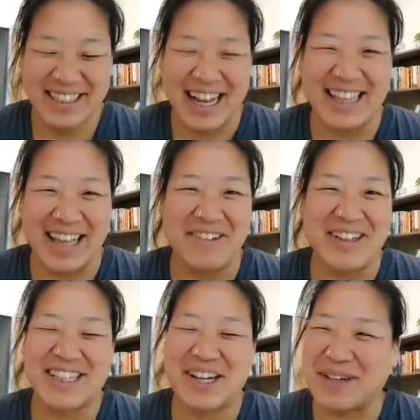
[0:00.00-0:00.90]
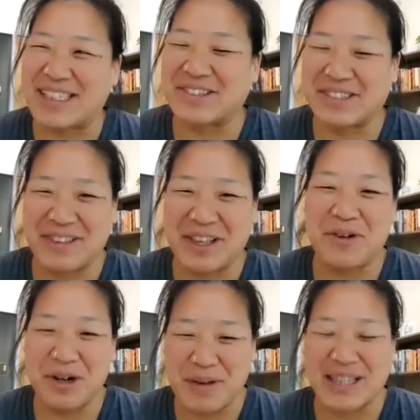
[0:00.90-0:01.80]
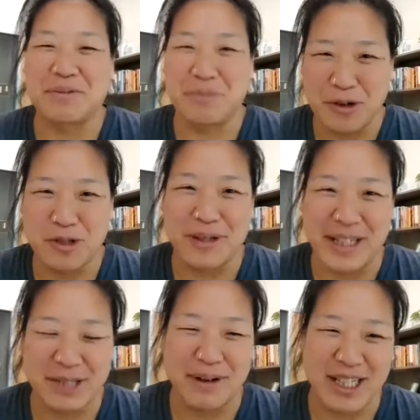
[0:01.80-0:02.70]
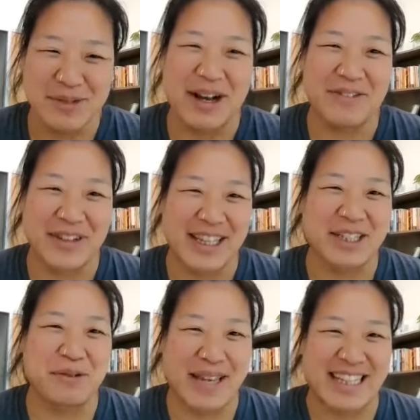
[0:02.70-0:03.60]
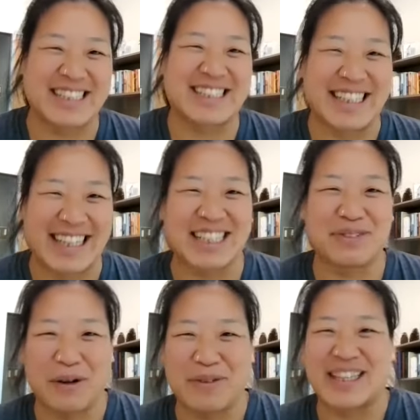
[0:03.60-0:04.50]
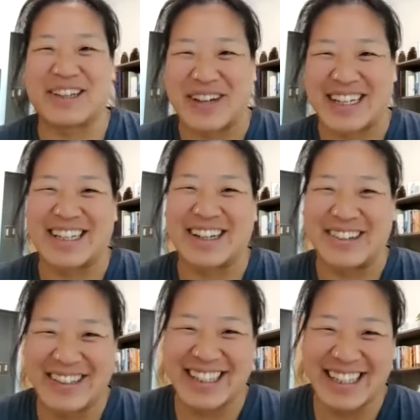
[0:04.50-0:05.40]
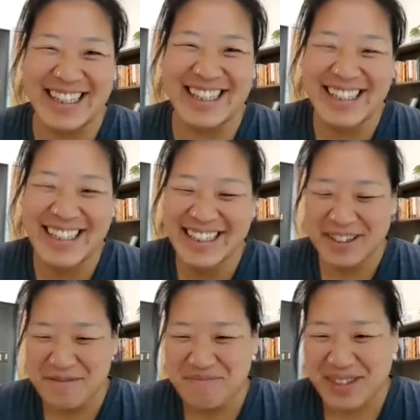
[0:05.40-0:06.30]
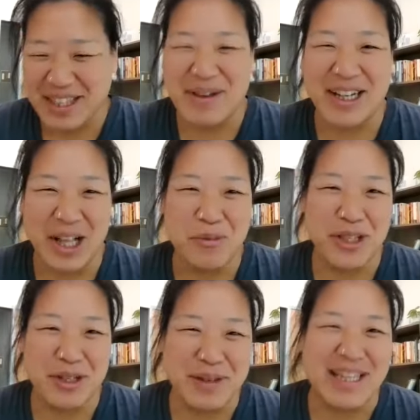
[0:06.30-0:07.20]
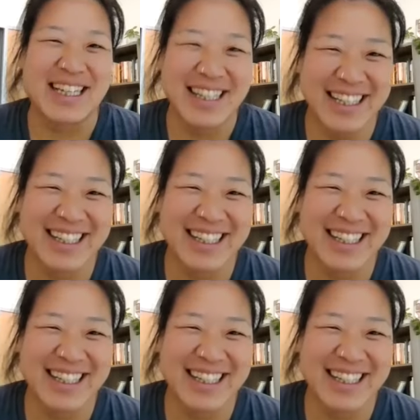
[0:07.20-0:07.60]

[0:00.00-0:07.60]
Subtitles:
I always tell my students if they want to make the most money as possible after they get their PhD, that's probably the way to go. They make a lot more than me.